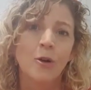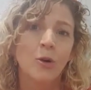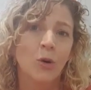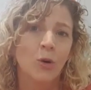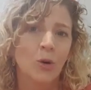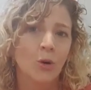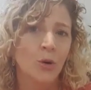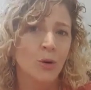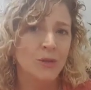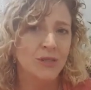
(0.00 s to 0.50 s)

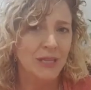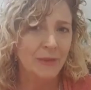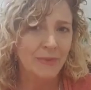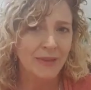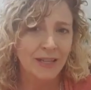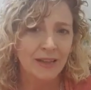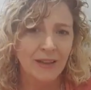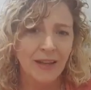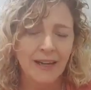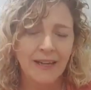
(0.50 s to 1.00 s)
or
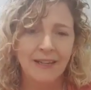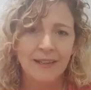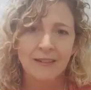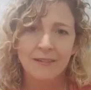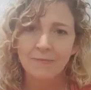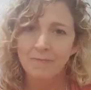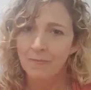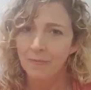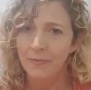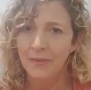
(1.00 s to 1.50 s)
something like
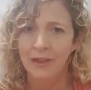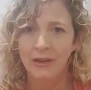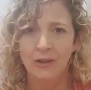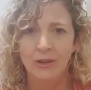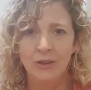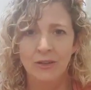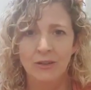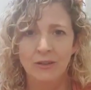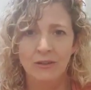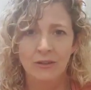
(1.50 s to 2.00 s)

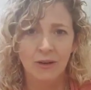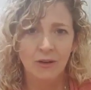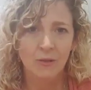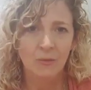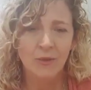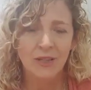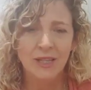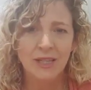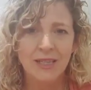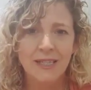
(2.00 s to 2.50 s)
on
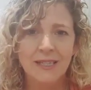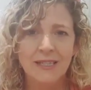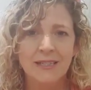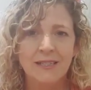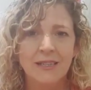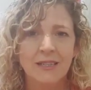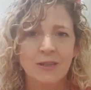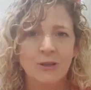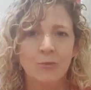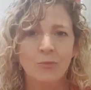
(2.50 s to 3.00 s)
with this,
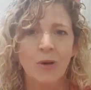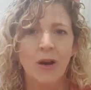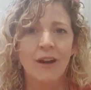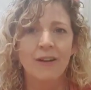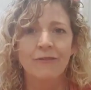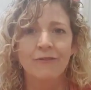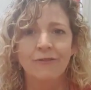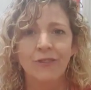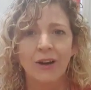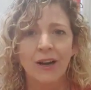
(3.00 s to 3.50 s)
that you
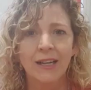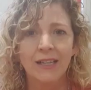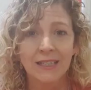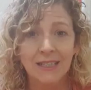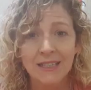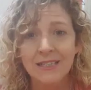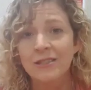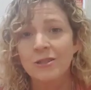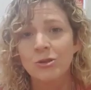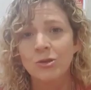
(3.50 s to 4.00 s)
might find
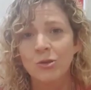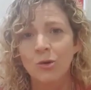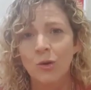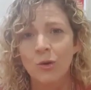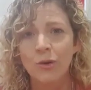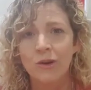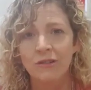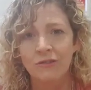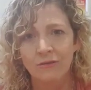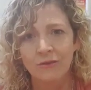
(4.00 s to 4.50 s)
this
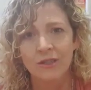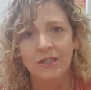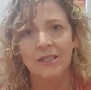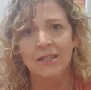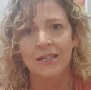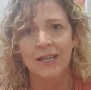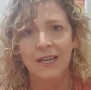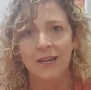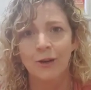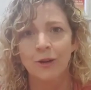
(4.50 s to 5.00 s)
story
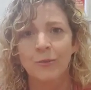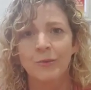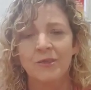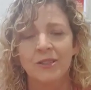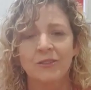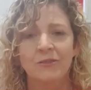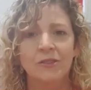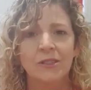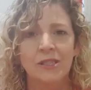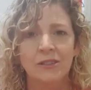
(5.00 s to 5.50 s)
really helps
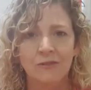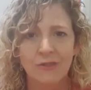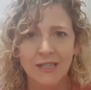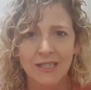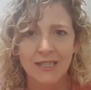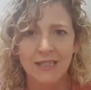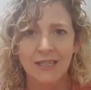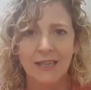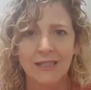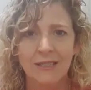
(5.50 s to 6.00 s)
and really
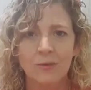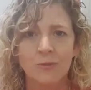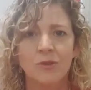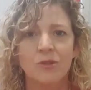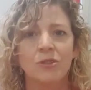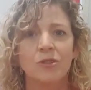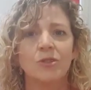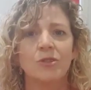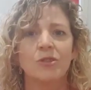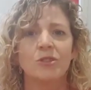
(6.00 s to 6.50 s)
resonates
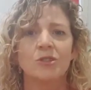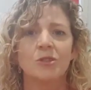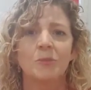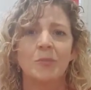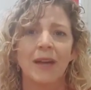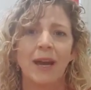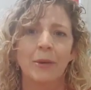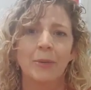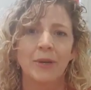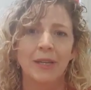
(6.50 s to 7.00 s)
with you to
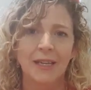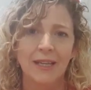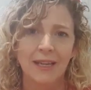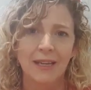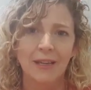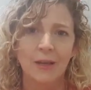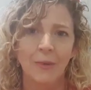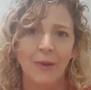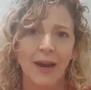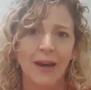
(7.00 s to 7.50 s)
be able to
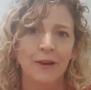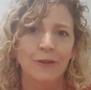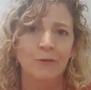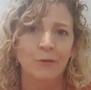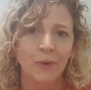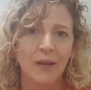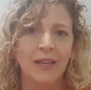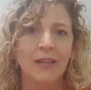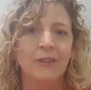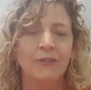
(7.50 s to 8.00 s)
get you out of
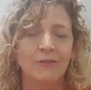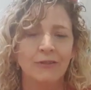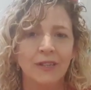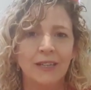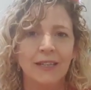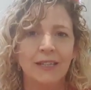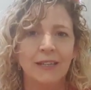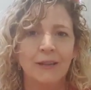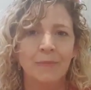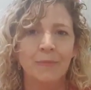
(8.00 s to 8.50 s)
where you're
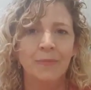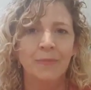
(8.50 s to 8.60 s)
feeling.